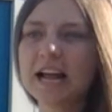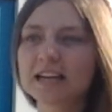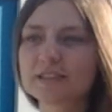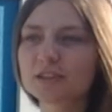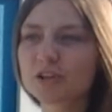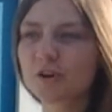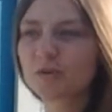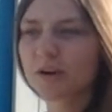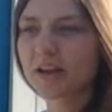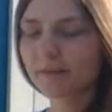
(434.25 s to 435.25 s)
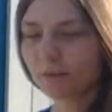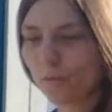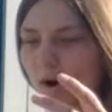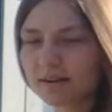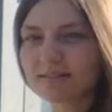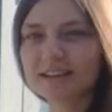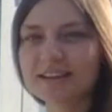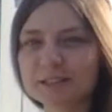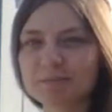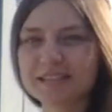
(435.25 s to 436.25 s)
And so if one thing
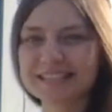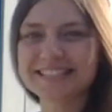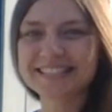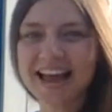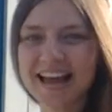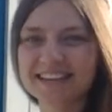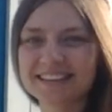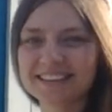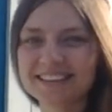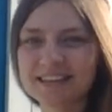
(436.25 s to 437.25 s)
is being said,